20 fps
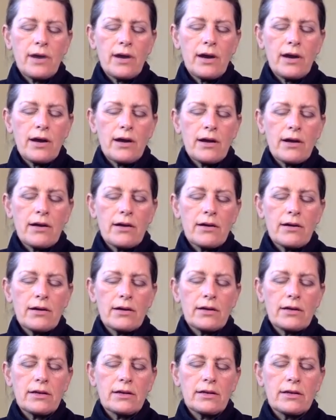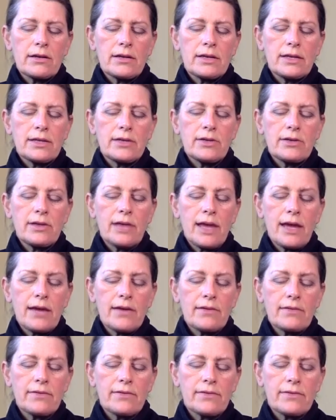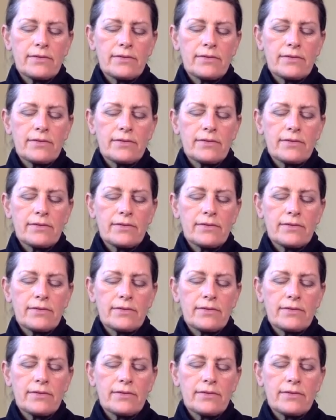are in your life.